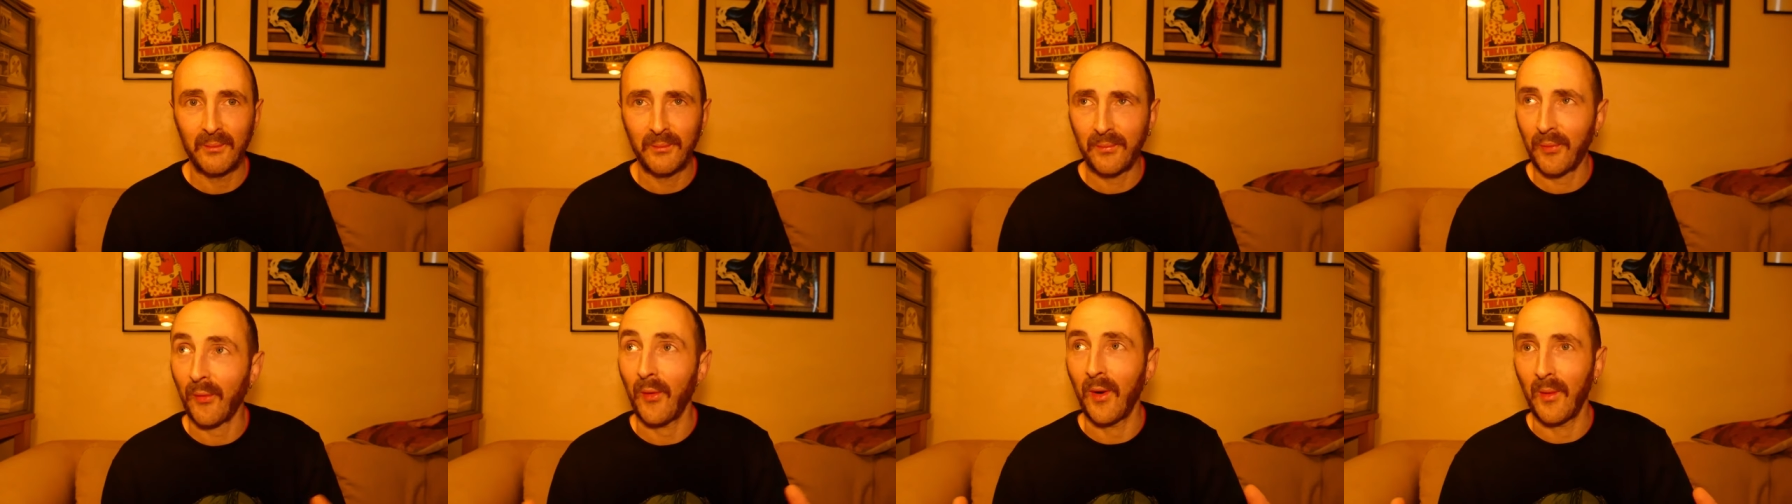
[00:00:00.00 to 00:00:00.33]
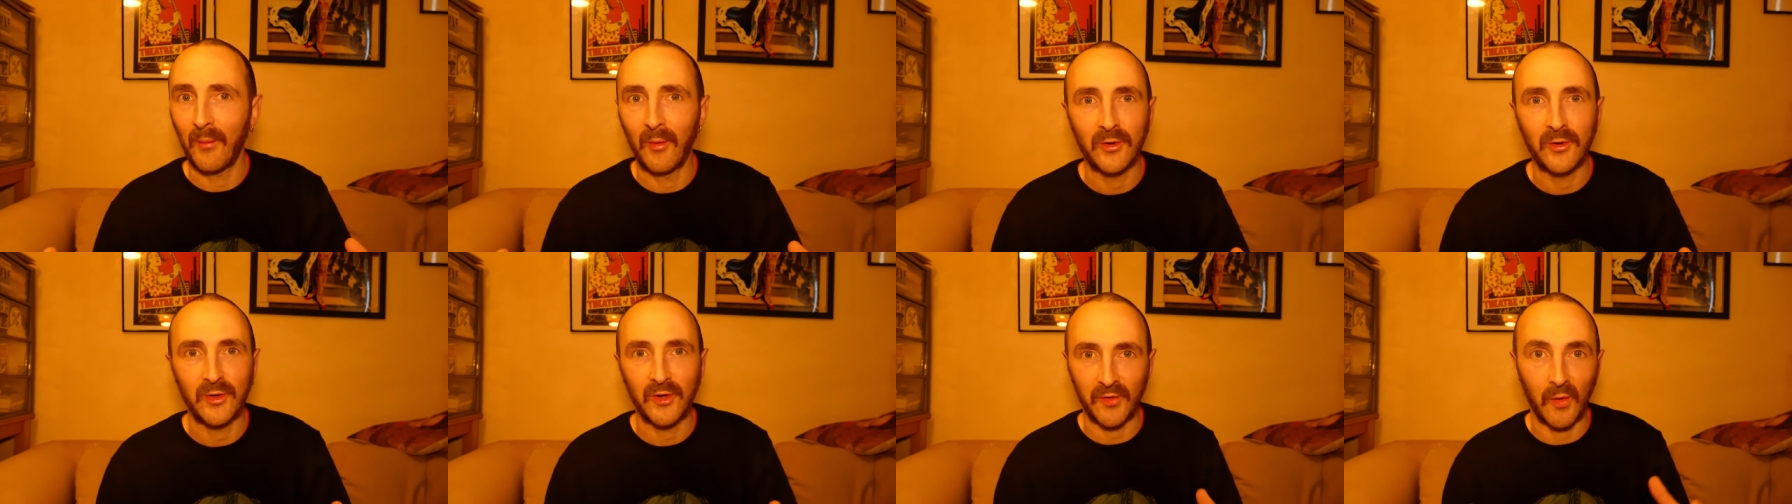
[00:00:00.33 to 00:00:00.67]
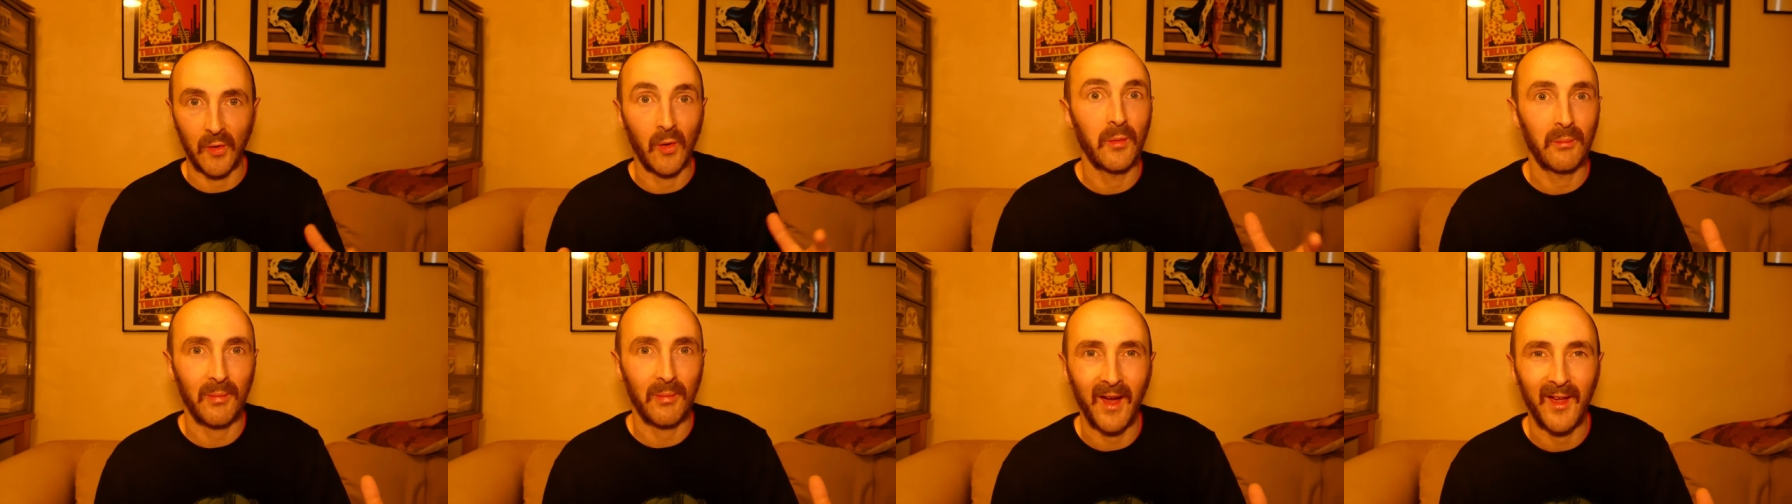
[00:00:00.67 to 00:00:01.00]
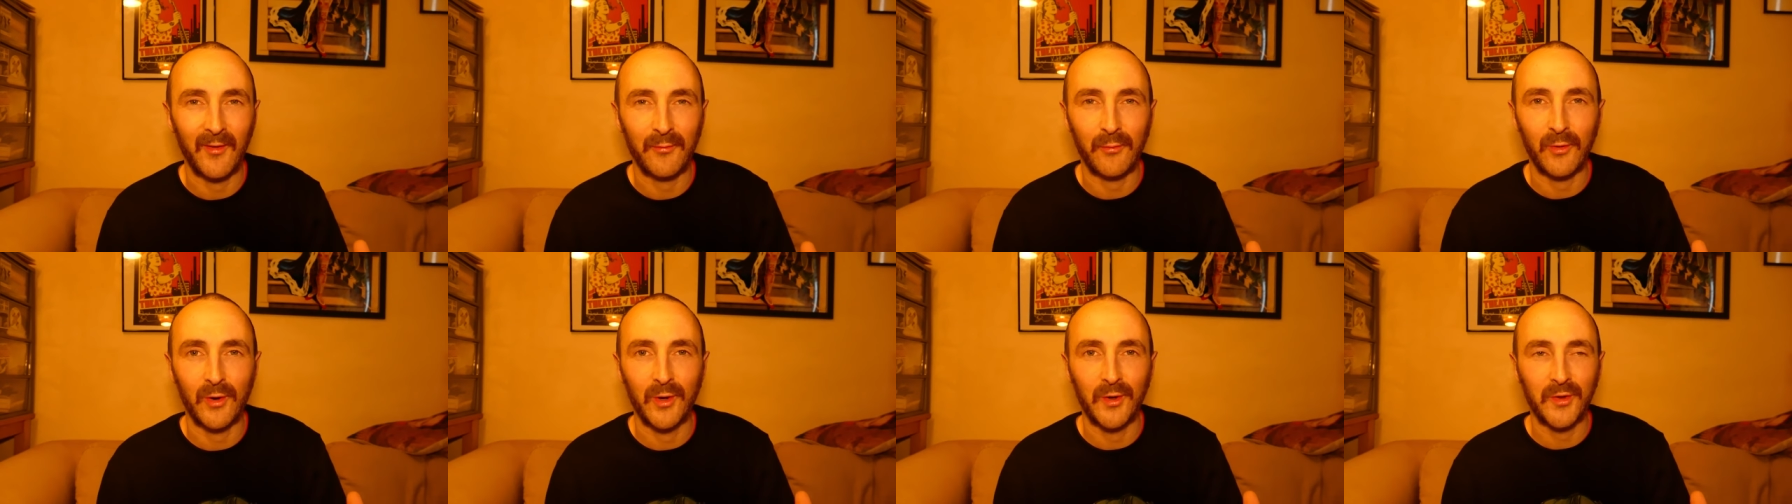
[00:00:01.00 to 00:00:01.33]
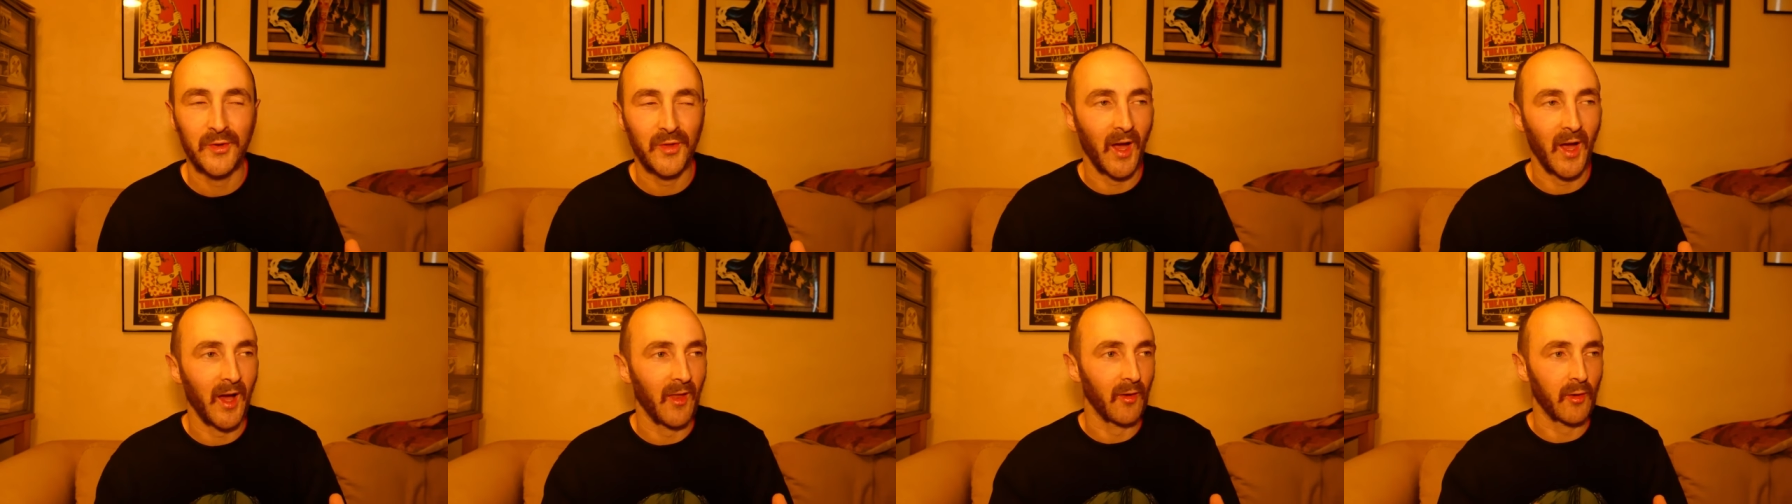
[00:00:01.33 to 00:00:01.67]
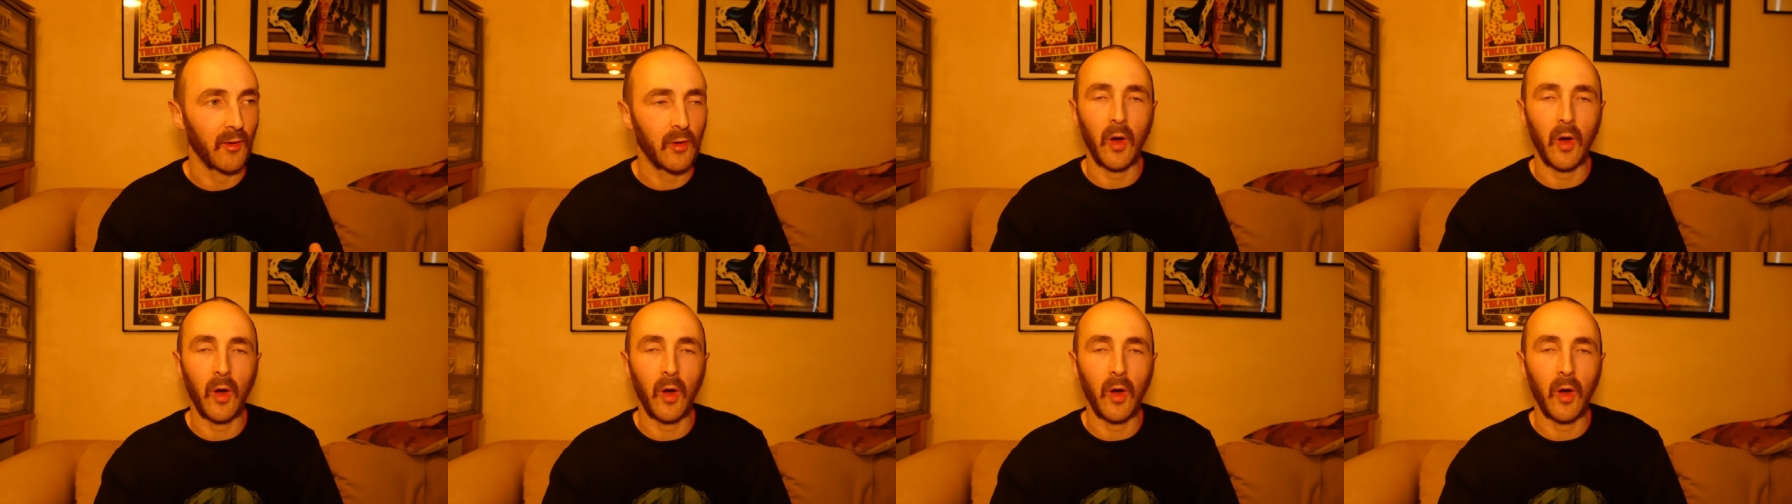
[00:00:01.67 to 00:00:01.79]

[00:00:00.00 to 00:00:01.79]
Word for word: pretty much is owned by a freestyler.